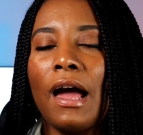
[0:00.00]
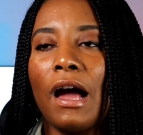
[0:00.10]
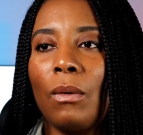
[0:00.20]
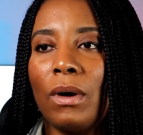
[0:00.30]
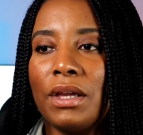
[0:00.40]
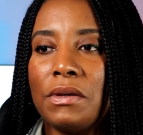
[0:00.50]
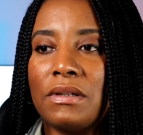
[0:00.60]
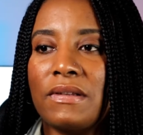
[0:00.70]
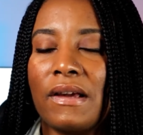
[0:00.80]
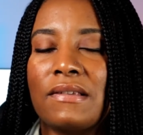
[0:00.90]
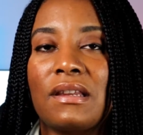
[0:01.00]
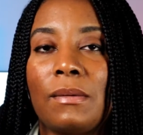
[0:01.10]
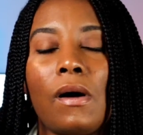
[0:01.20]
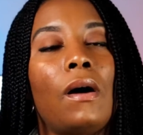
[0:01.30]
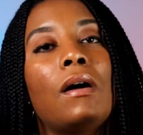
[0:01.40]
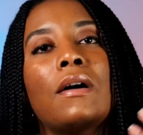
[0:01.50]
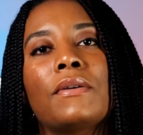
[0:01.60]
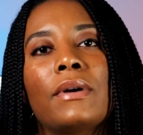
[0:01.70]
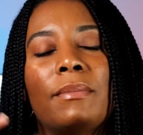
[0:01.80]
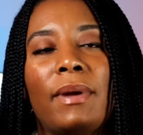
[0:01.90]
I want you to take a step all
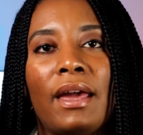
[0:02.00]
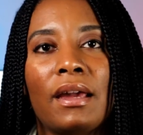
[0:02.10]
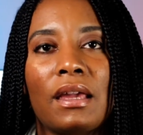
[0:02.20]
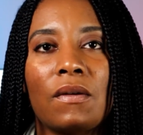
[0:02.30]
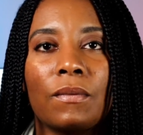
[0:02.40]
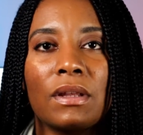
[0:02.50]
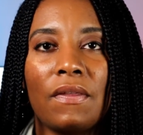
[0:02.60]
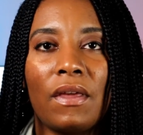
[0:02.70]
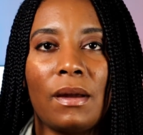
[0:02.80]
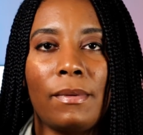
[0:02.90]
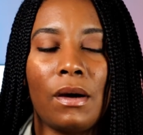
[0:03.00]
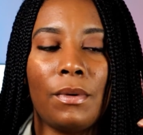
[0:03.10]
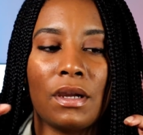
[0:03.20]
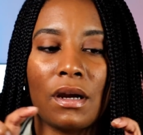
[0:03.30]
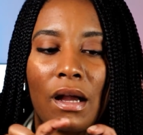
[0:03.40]
the way back and really think about what your